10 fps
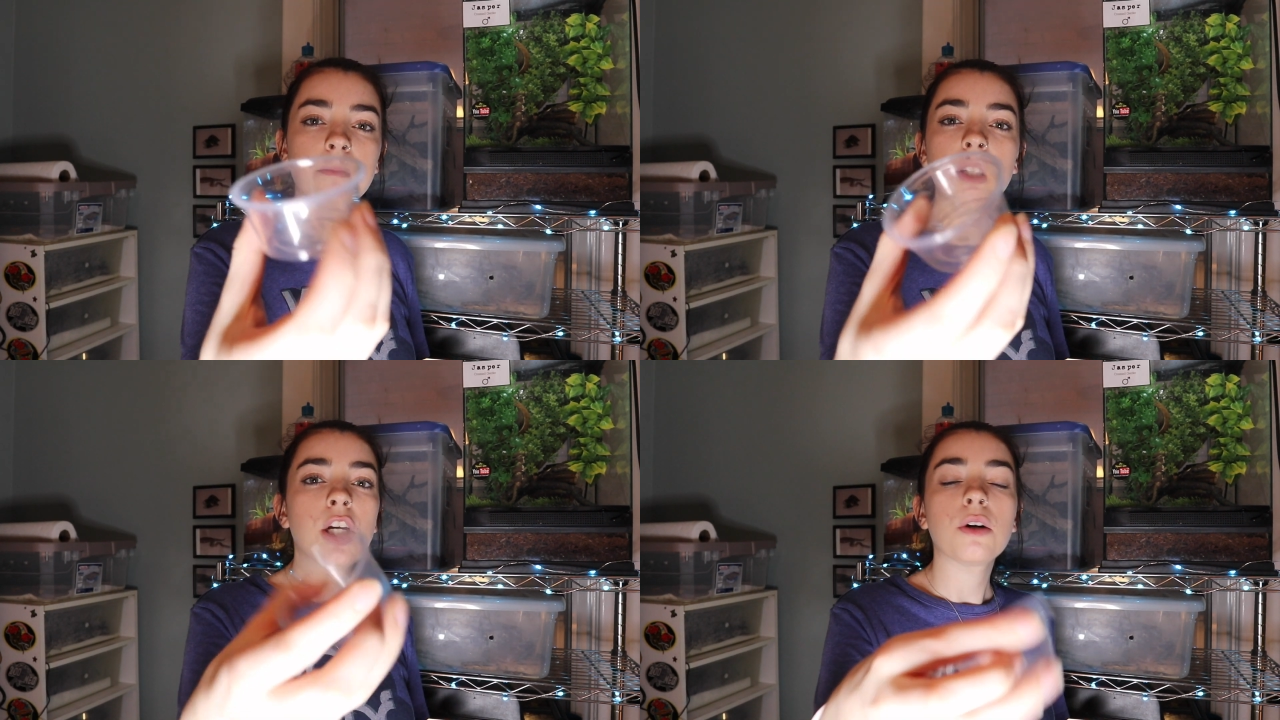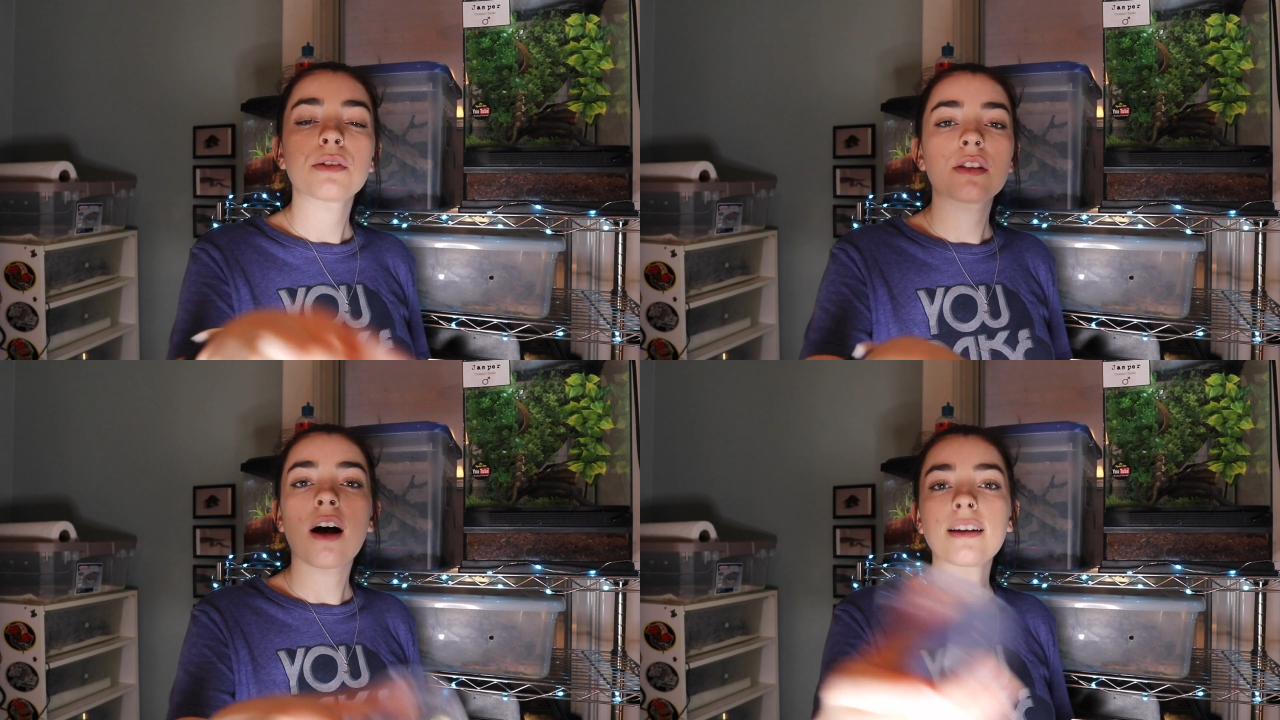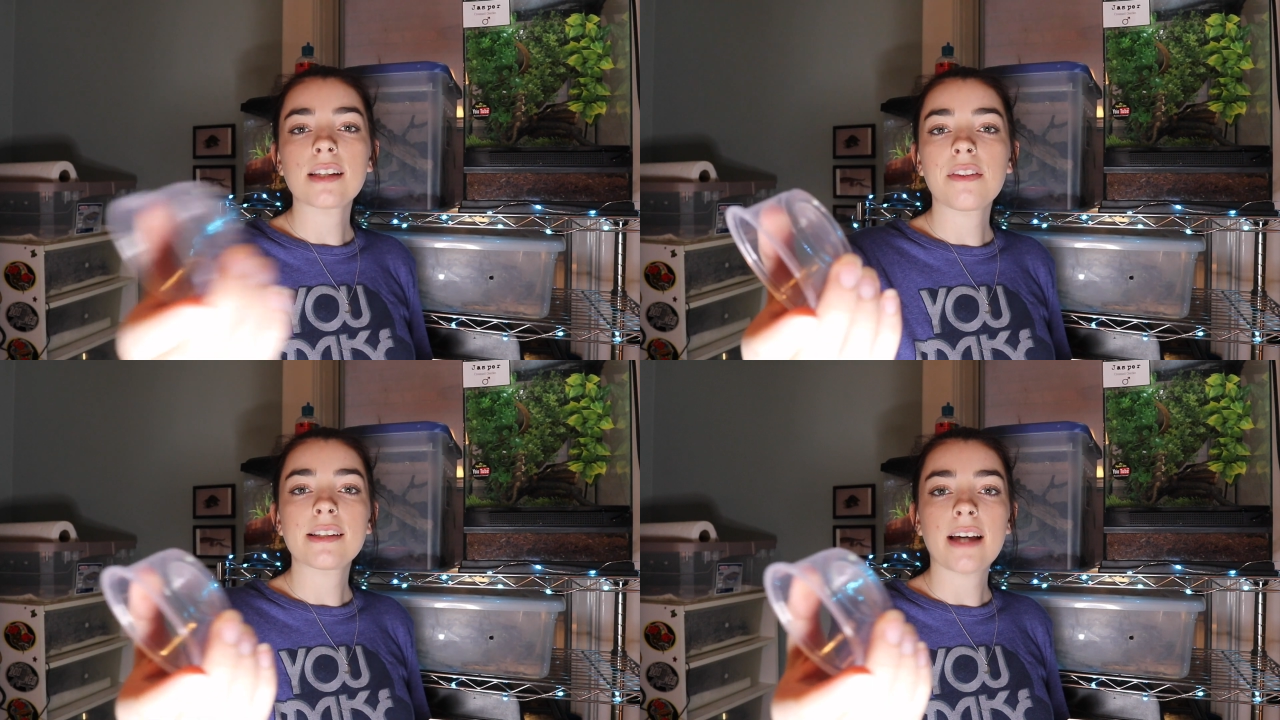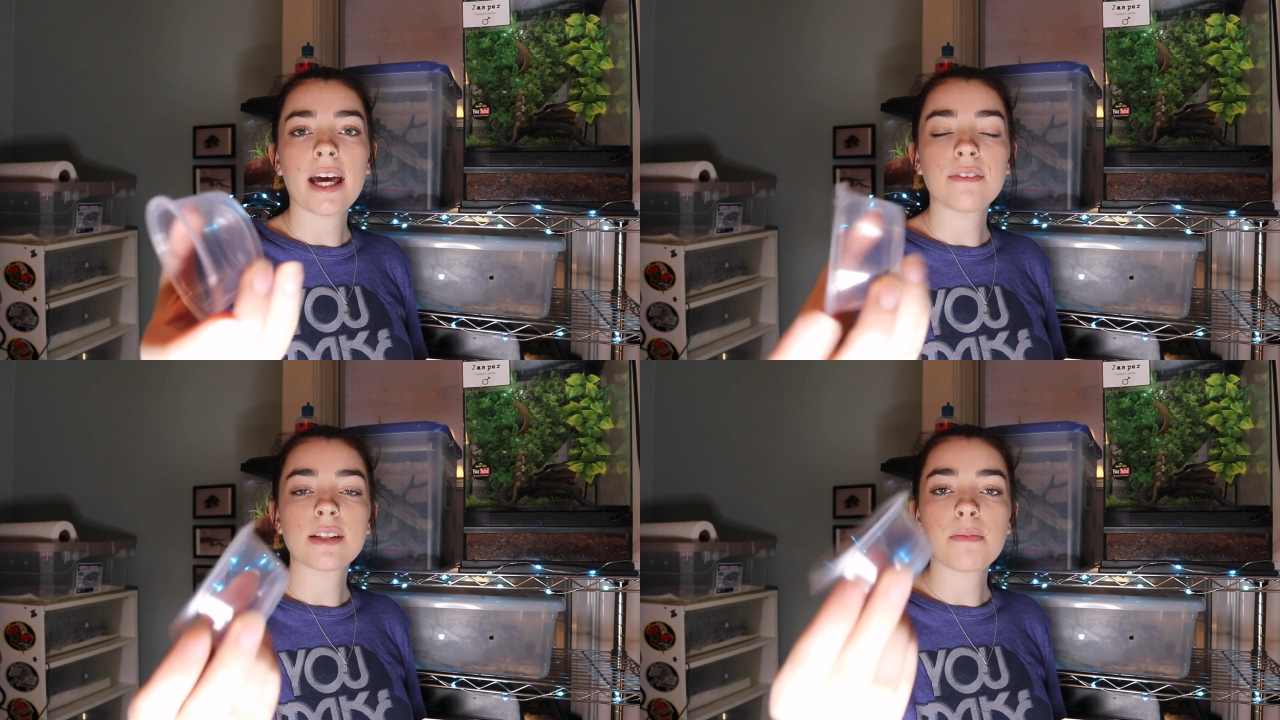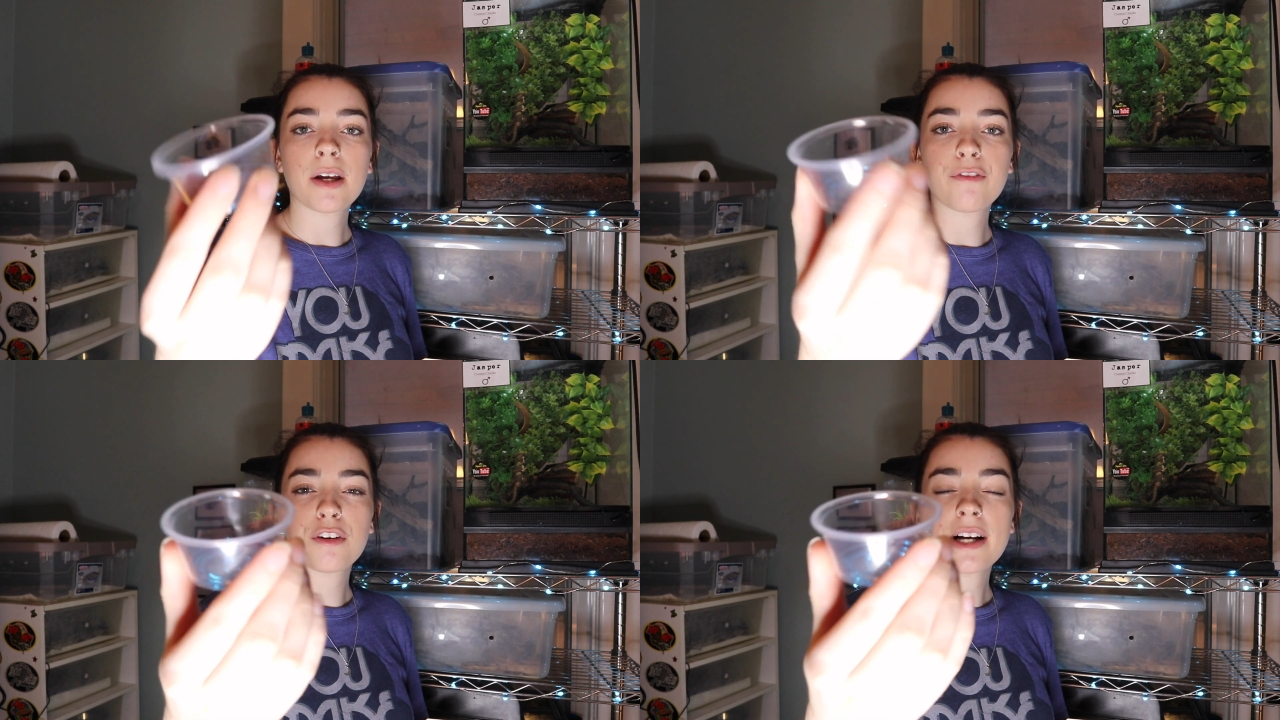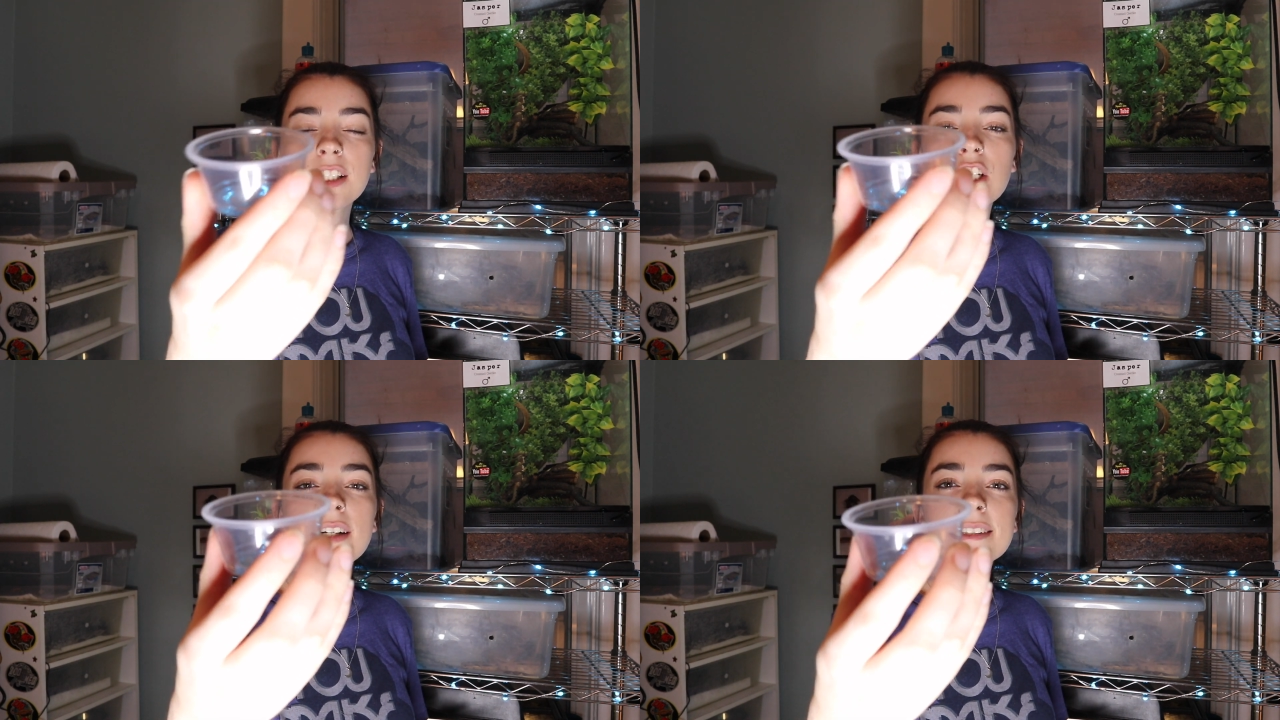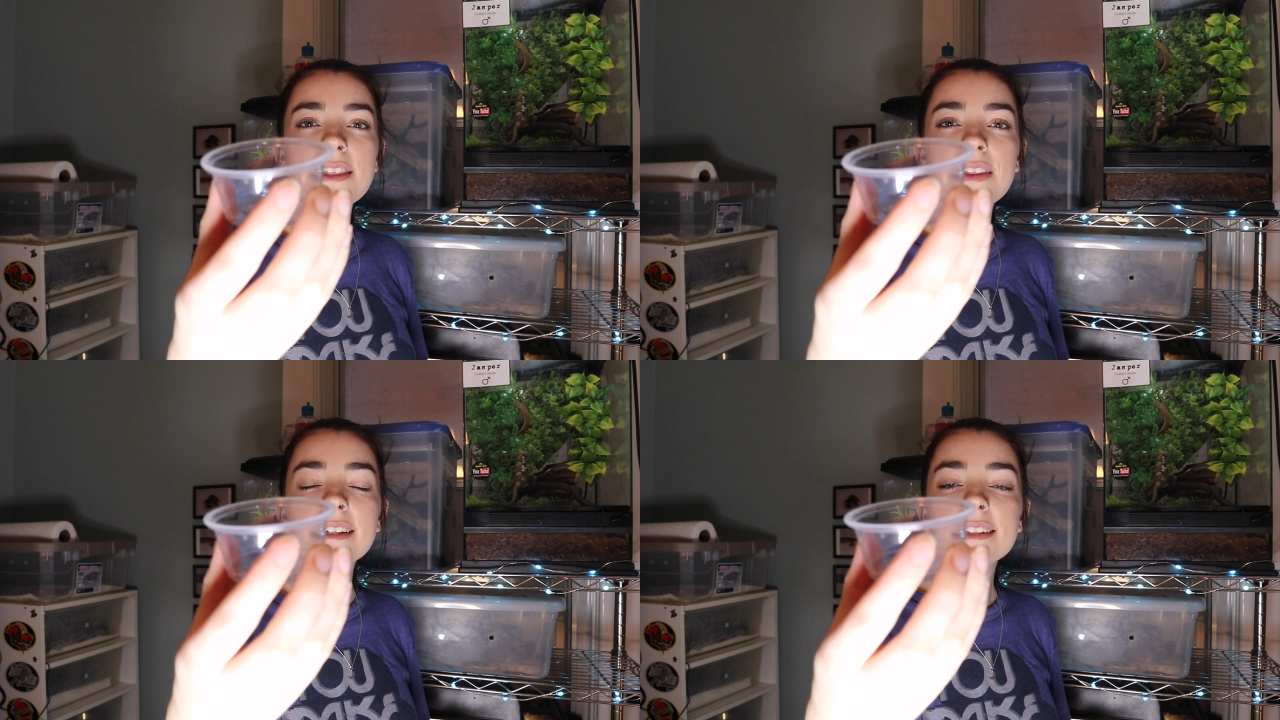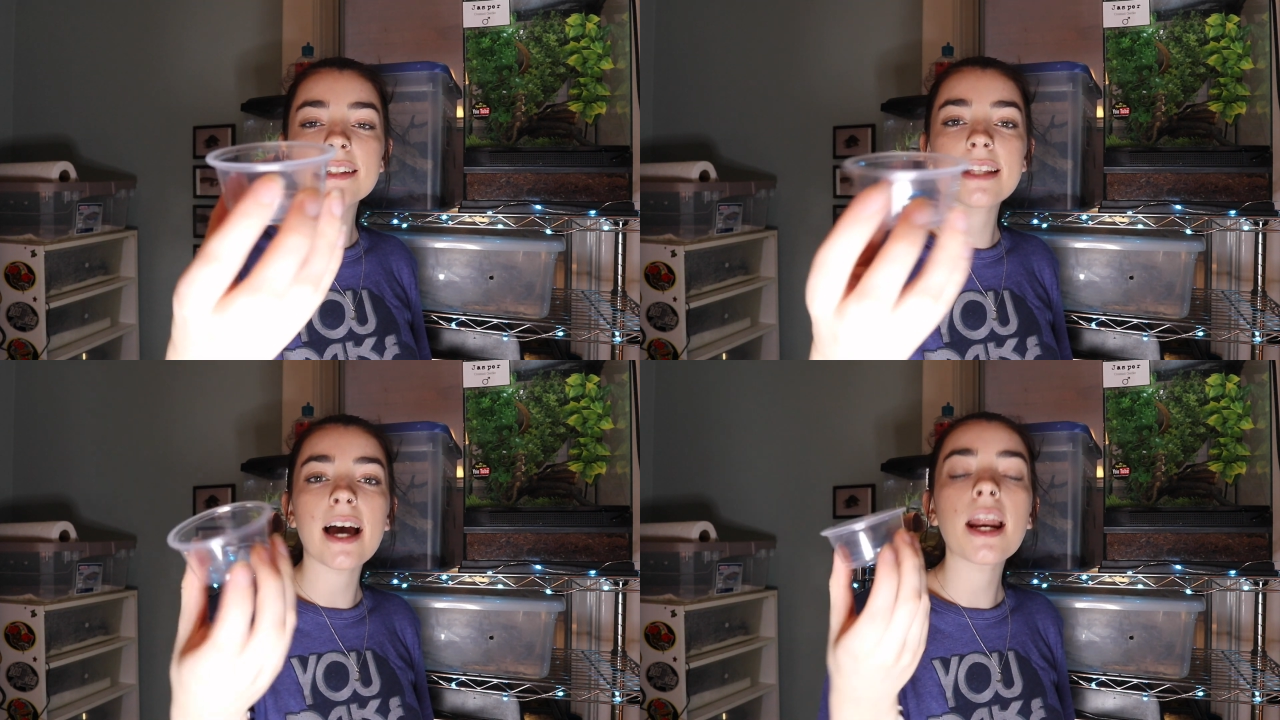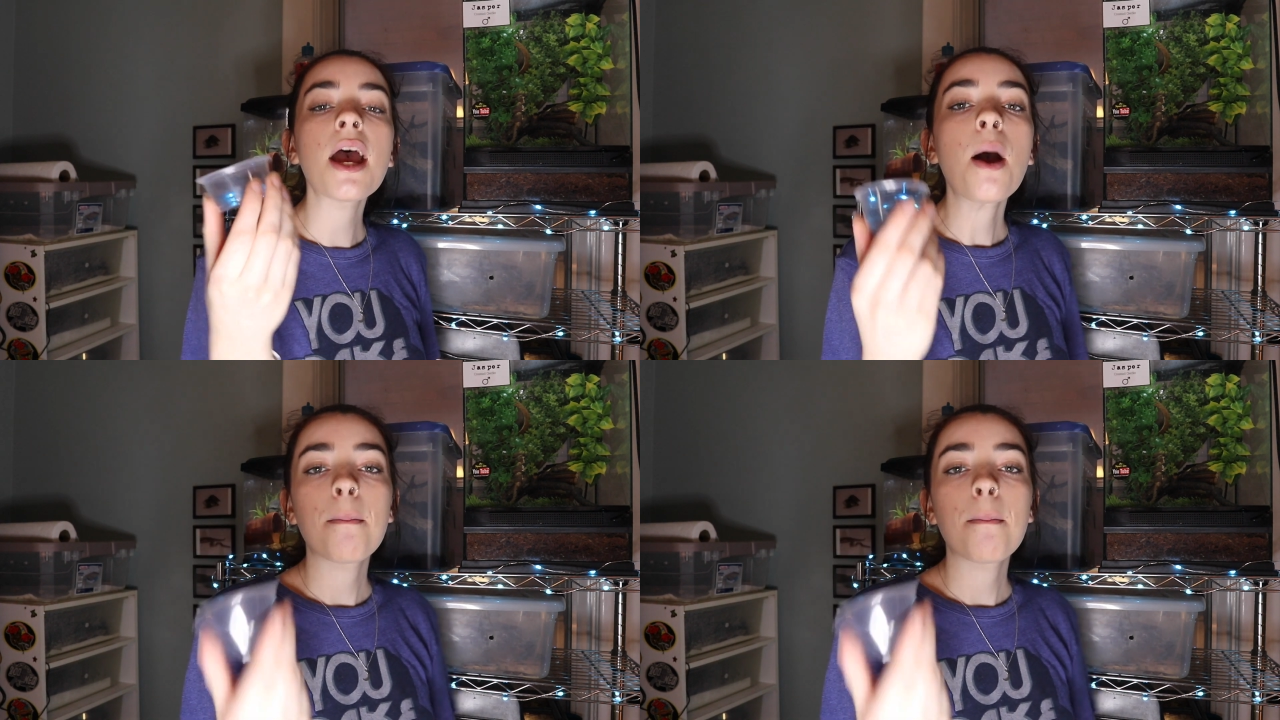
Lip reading: you know, sauce on the side of something for restaurants and things like that.